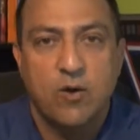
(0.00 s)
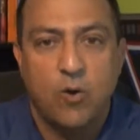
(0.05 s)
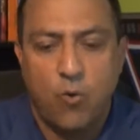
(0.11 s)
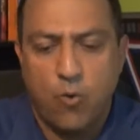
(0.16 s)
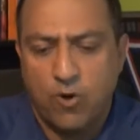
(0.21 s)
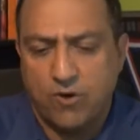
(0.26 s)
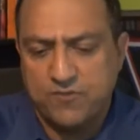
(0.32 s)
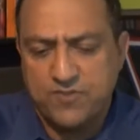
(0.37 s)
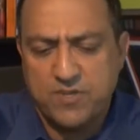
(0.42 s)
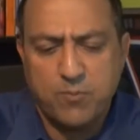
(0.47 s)

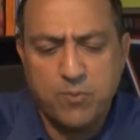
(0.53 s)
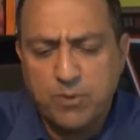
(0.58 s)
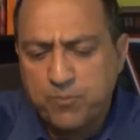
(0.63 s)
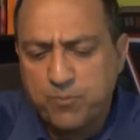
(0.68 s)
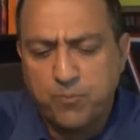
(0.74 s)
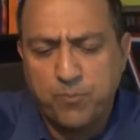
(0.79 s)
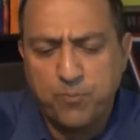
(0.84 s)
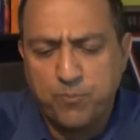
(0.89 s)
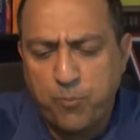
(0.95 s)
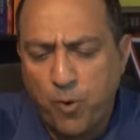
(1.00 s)
Or if someone
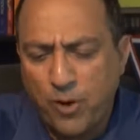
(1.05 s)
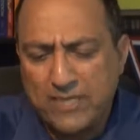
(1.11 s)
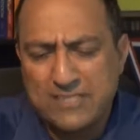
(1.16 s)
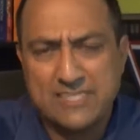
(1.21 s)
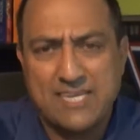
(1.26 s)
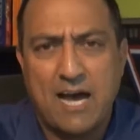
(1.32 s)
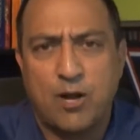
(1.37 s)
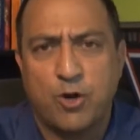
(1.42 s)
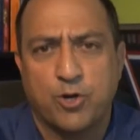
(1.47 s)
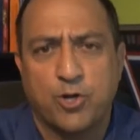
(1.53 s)

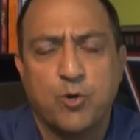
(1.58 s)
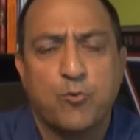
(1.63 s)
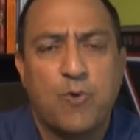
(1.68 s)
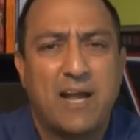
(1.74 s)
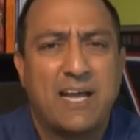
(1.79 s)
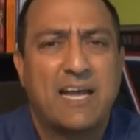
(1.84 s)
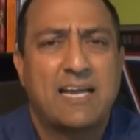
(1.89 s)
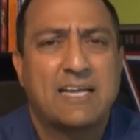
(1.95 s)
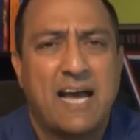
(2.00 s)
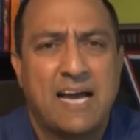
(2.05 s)
points out or you
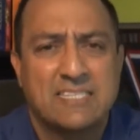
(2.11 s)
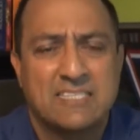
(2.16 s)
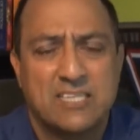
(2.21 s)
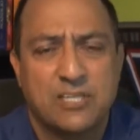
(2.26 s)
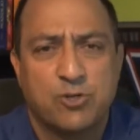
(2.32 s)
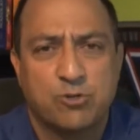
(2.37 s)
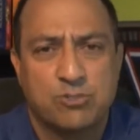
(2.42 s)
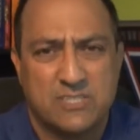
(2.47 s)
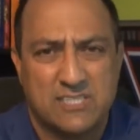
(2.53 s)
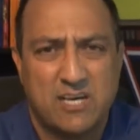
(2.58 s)
recognize
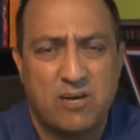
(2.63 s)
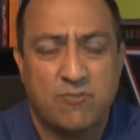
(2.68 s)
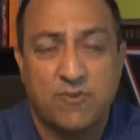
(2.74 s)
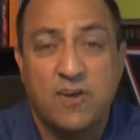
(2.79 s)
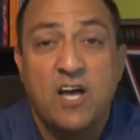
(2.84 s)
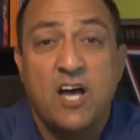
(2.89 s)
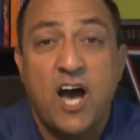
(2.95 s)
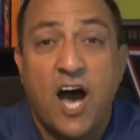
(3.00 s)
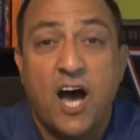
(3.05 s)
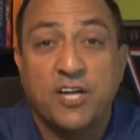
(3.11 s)
in yourself
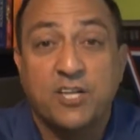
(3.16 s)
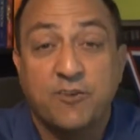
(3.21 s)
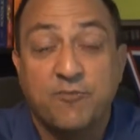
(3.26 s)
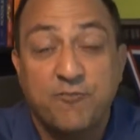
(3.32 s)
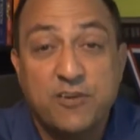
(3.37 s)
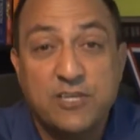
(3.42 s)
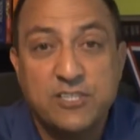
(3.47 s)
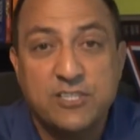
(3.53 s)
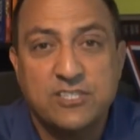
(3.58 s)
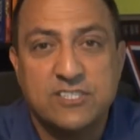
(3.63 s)
a
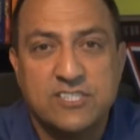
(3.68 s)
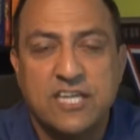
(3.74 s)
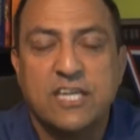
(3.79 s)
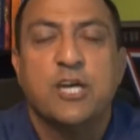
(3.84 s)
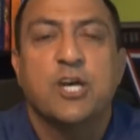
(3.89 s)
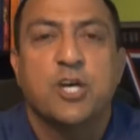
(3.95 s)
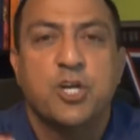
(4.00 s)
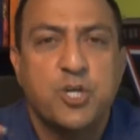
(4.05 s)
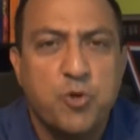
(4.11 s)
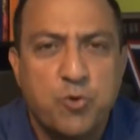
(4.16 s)
deficiency,
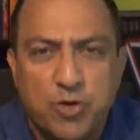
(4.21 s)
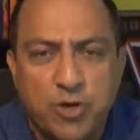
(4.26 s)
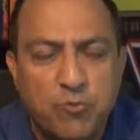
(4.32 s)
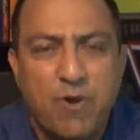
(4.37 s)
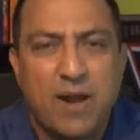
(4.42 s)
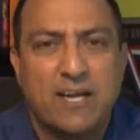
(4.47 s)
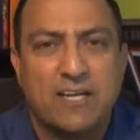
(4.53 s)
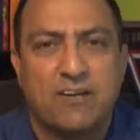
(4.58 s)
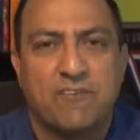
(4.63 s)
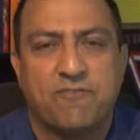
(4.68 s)
you could
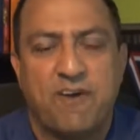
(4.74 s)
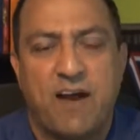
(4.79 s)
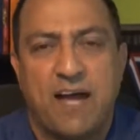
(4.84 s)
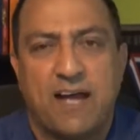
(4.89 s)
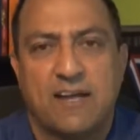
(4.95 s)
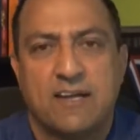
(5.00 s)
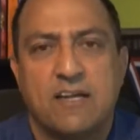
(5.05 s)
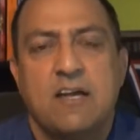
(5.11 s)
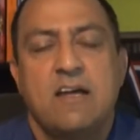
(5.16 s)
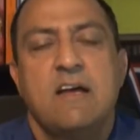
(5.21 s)
rectify
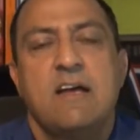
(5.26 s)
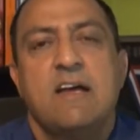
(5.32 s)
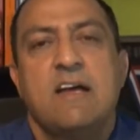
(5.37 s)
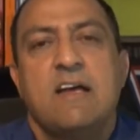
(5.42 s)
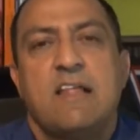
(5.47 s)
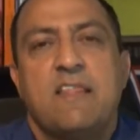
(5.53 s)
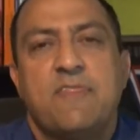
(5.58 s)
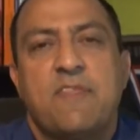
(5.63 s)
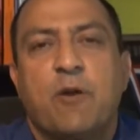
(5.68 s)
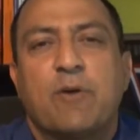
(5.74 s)
it.
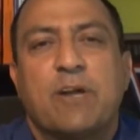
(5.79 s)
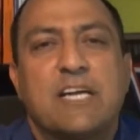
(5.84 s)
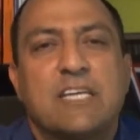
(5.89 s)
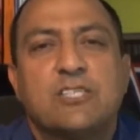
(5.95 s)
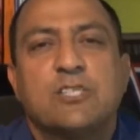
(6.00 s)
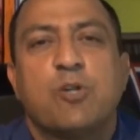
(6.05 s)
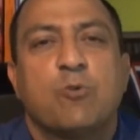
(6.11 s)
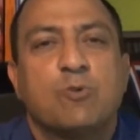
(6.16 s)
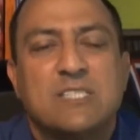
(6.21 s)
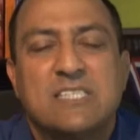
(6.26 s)
There is
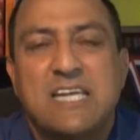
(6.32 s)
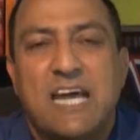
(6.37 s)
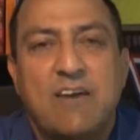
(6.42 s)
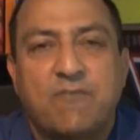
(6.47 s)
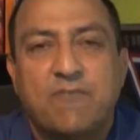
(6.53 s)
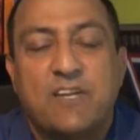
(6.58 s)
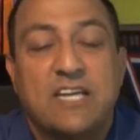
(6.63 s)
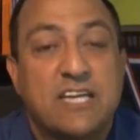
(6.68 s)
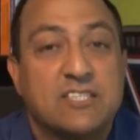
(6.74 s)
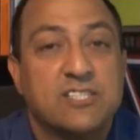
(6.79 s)
no
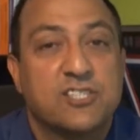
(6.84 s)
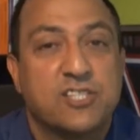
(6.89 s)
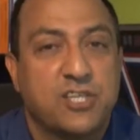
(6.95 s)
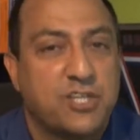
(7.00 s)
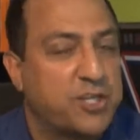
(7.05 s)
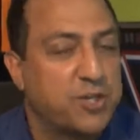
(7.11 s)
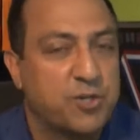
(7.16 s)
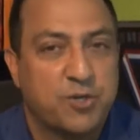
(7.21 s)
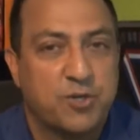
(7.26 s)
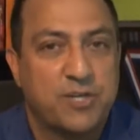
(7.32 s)
safety and
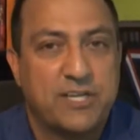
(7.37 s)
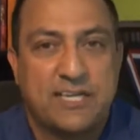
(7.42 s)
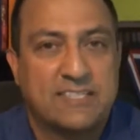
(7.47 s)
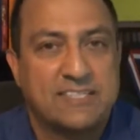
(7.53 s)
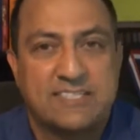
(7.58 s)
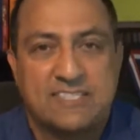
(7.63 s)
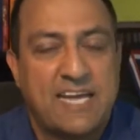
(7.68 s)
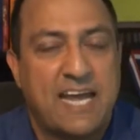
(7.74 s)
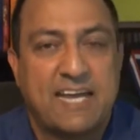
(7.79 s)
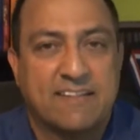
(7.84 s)
security in
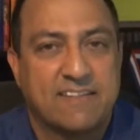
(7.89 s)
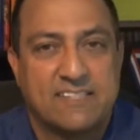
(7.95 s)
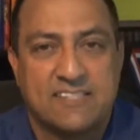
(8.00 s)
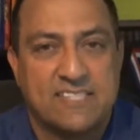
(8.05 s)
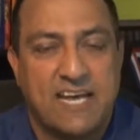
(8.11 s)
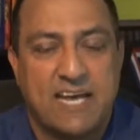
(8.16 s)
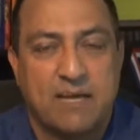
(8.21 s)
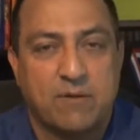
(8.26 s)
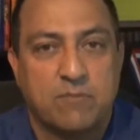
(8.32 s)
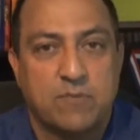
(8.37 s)
staying the
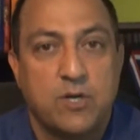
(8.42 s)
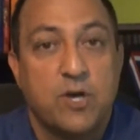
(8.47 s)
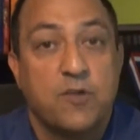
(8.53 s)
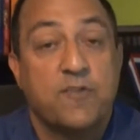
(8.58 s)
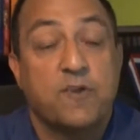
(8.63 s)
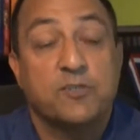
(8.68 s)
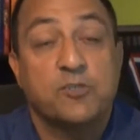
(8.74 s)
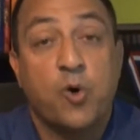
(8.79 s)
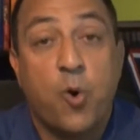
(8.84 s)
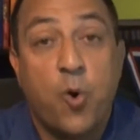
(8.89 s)
same.
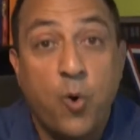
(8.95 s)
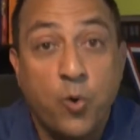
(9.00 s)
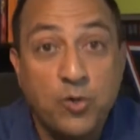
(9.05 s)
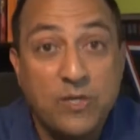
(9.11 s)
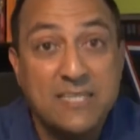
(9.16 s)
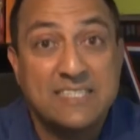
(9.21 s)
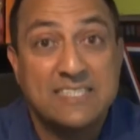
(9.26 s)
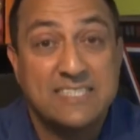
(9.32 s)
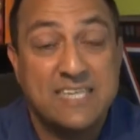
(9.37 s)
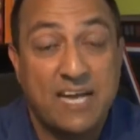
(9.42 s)
There's
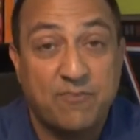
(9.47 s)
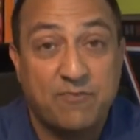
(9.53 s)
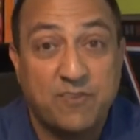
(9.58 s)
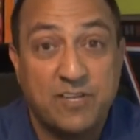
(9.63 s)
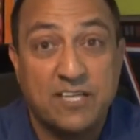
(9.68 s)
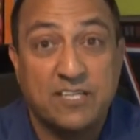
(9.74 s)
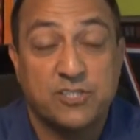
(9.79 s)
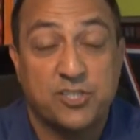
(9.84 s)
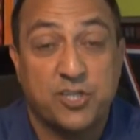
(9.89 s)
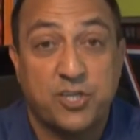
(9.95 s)
only
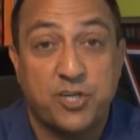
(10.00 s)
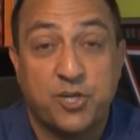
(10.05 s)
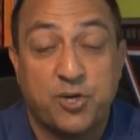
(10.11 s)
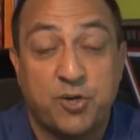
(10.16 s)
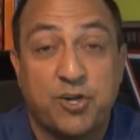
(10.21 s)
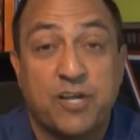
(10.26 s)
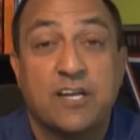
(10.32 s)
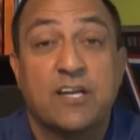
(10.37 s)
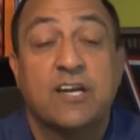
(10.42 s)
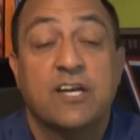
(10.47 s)
safety and
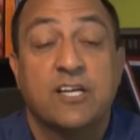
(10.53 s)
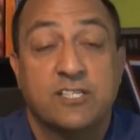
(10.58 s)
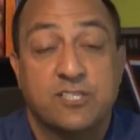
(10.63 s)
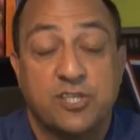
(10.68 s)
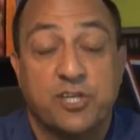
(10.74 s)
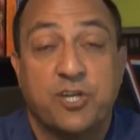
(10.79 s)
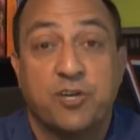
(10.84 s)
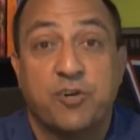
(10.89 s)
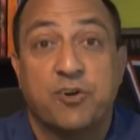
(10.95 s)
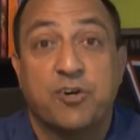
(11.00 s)

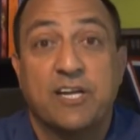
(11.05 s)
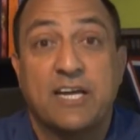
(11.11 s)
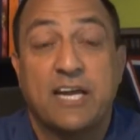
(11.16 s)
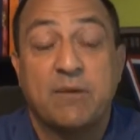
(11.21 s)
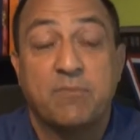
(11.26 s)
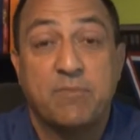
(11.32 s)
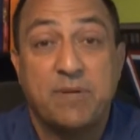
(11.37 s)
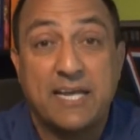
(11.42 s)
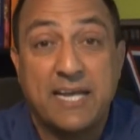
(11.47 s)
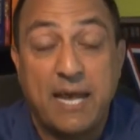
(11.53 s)
security
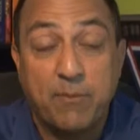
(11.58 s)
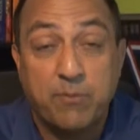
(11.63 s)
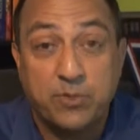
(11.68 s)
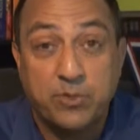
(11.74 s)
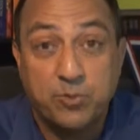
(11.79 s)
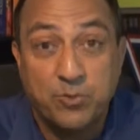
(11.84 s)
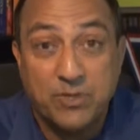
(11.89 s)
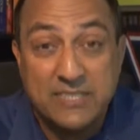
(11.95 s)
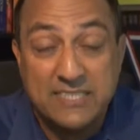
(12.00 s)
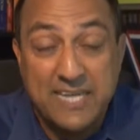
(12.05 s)
in being able
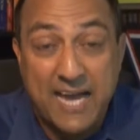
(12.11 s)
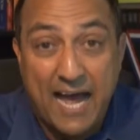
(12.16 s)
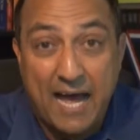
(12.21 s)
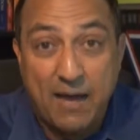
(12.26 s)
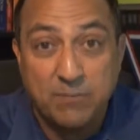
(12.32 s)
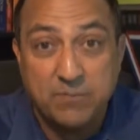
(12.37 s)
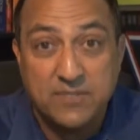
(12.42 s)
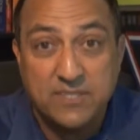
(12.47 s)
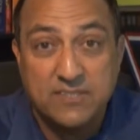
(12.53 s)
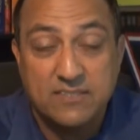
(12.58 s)
to
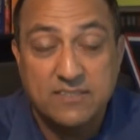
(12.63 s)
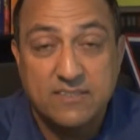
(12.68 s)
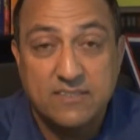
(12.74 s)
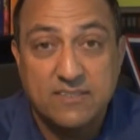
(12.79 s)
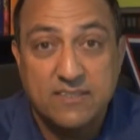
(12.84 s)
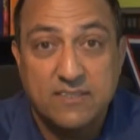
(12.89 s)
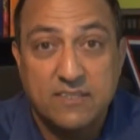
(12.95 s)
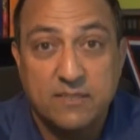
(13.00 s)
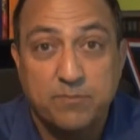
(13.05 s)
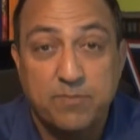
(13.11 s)
adapt,
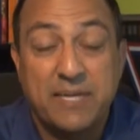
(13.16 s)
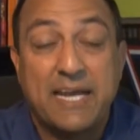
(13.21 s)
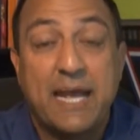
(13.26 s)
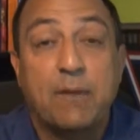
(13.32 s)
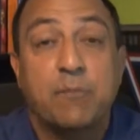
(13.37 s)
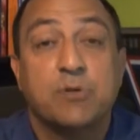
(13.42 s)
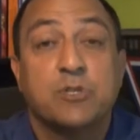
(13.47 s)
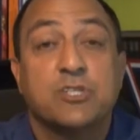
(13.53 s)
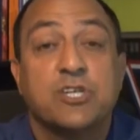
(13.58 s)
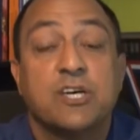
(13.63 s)
being
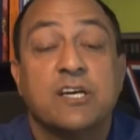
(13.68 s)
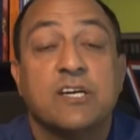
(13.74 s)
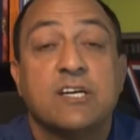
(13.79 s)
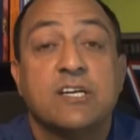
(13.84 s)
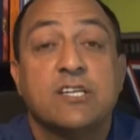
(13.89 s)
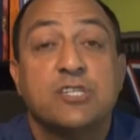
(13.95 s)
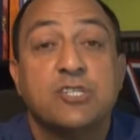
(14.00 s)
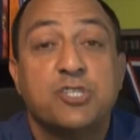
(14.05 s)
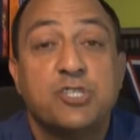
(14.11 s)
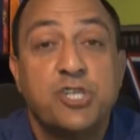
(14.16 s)
able to
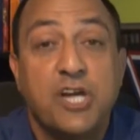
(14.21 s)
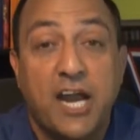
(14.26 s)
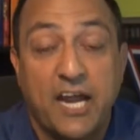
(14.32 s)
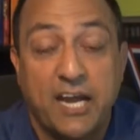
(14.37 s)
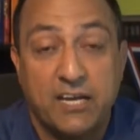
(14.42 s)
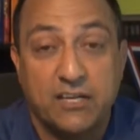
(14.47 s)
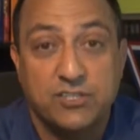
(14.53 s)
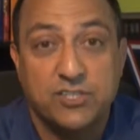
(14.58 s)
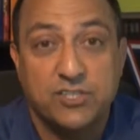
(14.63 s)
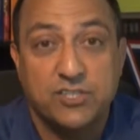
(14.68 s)
change.